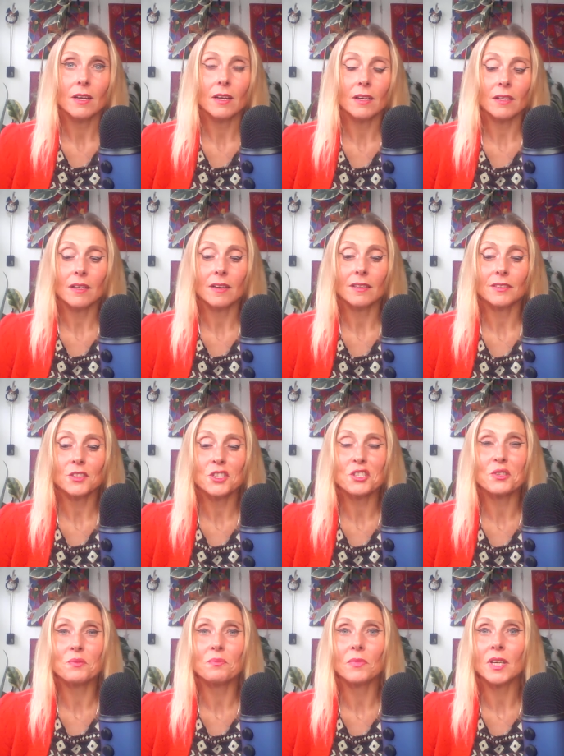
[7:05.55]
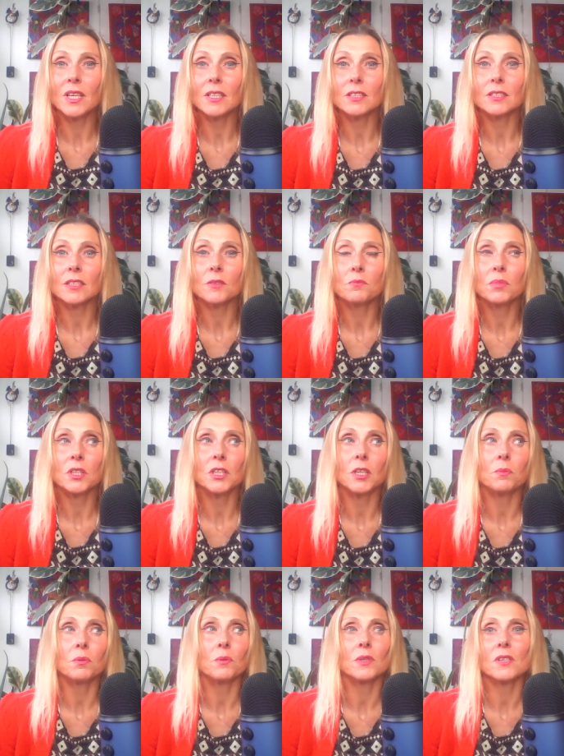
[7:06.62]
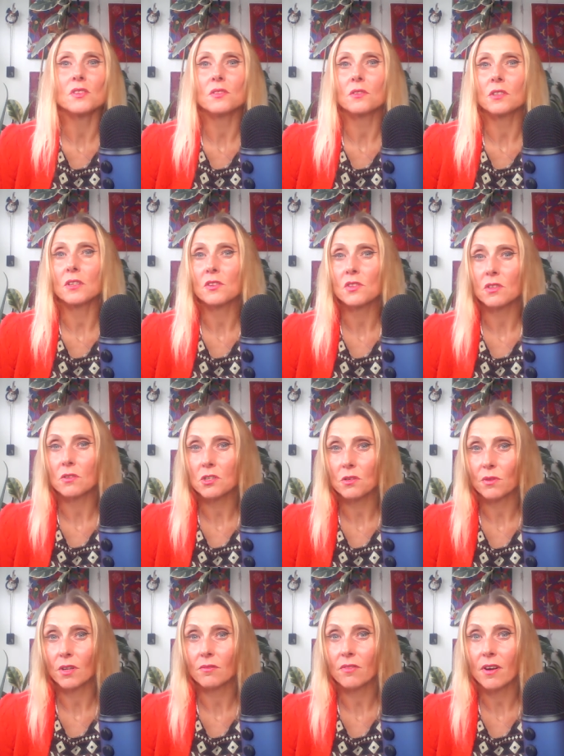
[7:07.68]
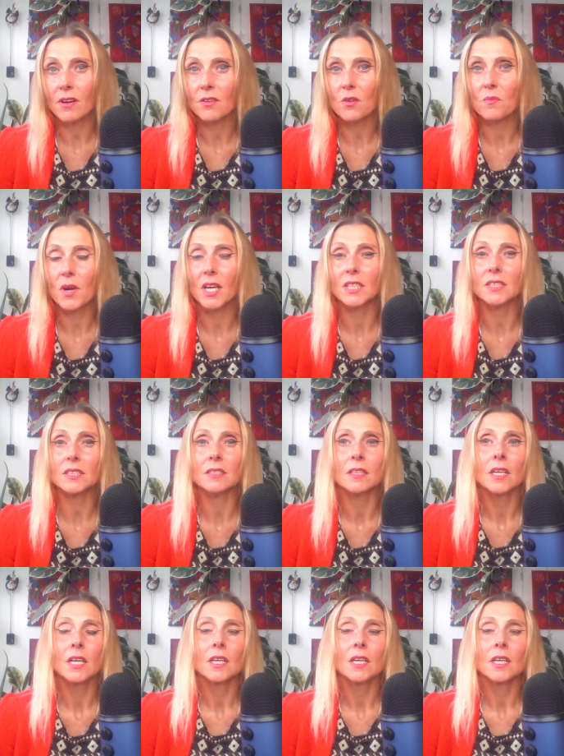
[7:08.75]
uh, to meet people in a certain social environment,